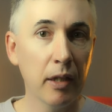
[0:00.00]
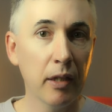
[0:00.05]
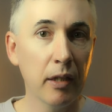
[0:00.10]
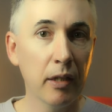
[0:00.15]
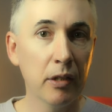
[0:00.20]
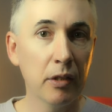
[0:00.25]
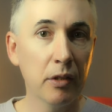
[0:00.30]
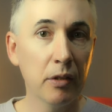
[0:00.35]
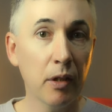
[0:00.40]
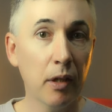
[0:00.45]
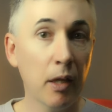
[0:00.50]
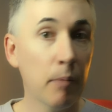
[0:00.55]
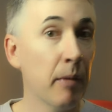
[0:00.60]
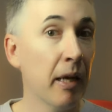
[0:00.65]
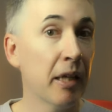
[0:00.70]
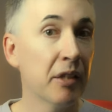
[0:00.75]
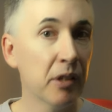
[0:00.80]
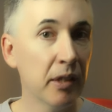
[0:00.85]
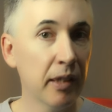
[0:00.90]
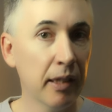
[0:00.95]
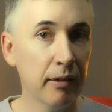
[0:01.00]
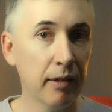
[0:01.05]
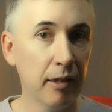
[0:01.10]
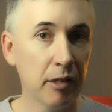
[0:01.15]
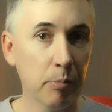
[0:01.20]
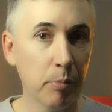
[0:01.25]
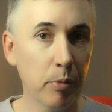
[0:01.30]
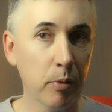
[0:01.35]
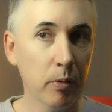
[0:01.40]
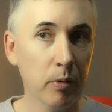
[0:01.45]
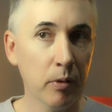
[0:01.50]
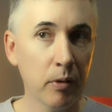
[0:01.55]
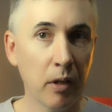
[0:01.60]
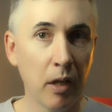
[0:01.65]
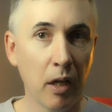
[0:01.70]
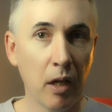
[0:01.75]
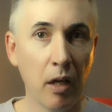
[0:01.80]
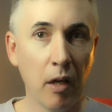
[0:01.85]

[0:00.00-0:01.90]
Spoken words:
is amazing in this book.